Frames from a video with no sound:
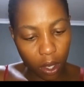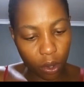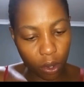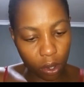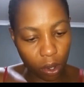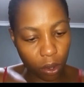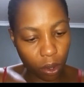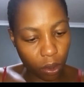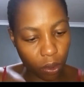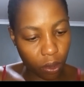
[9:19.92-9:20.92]
to grow
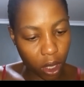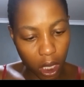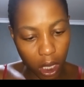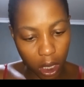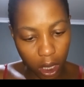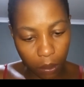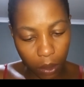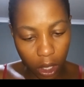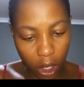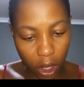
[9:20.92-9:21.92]
through Sina's
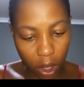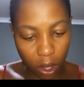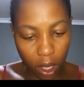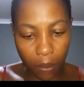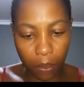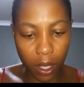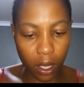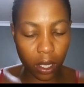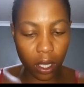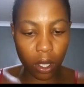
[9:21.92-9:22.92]
Temptations because I
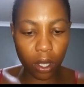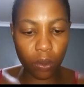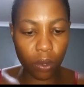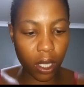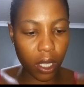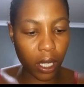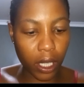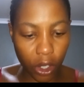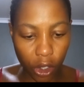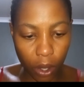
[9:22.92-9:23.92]
built a good
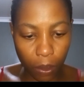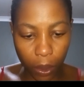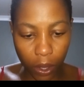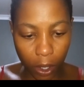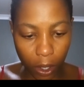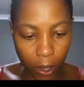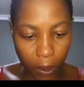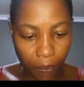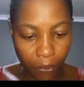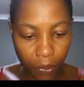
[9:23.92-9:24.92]
relationship with her.
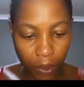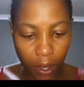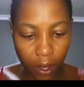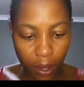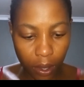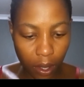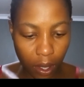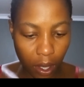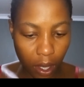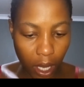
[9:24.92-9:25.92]

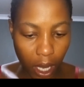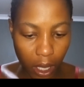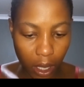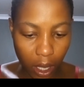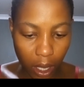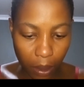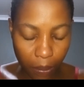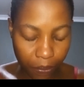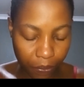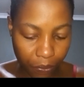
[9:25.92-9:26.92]
And um,